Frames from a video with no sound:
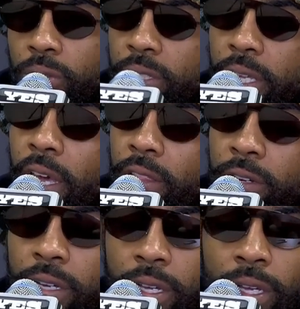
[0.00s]
it
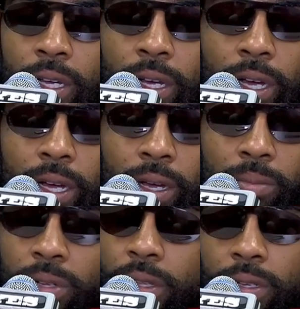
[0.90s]
together. Um,
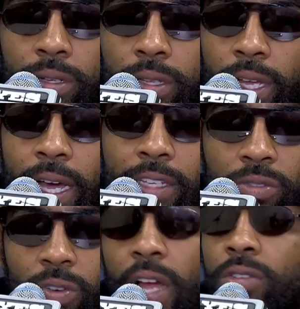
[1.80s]
but the, the guys
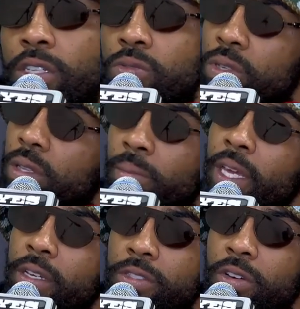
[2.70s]
around us really
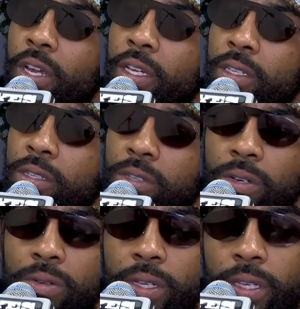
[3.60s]
make us great.
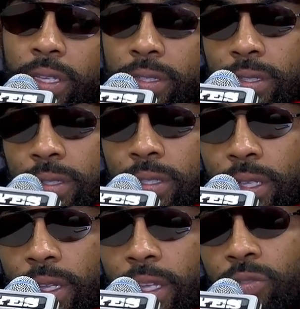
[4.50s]
So it, it's
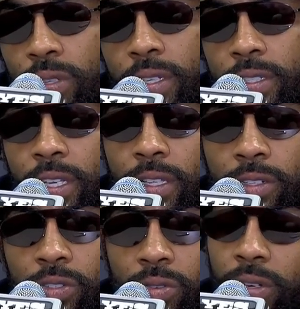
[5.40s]
that, that's really the tale of
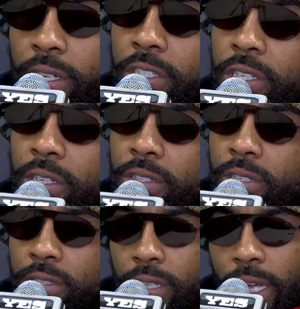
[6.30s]
the story this year. It's
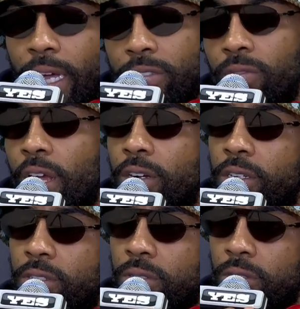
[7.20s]
just the guys around
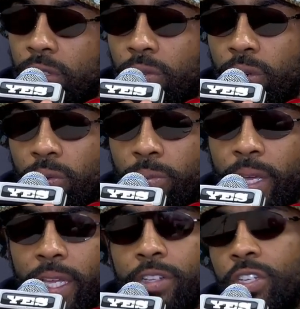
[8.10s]
us. You know, we're, we're
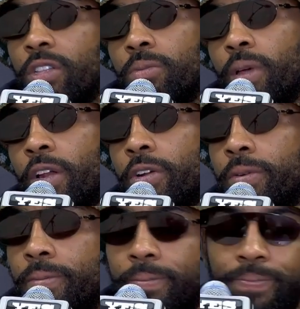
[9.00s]
making each other better.
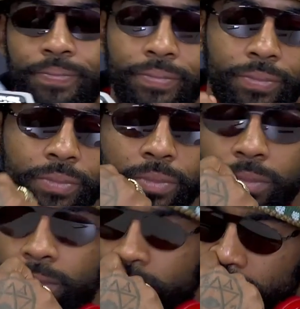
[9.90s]
Kerry,
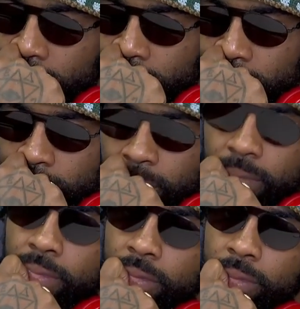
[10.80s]
following up on that, you
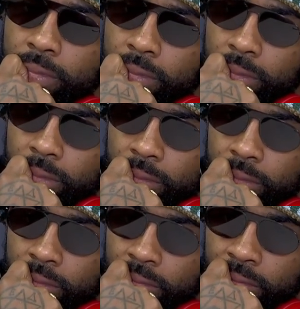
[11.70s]
got thirty-eight,
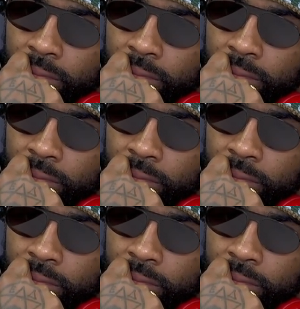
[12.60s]
and